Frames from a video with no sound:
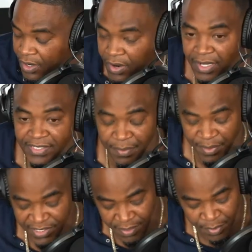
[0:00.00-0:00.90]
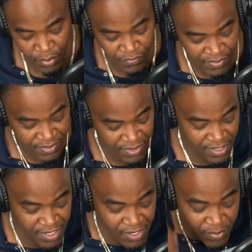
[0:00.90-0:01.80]
All right, let's keep it moving.
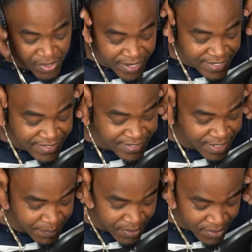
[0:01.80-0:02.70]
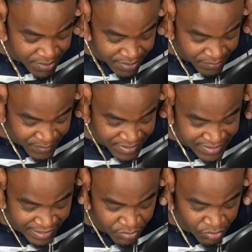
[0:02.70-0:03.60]
We are in December. We
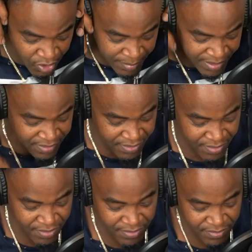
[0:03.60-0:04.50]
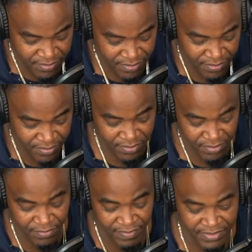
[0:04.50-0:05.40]
just got to talking about the
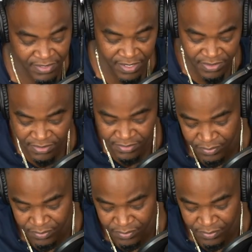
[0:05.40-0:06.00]
vaccination.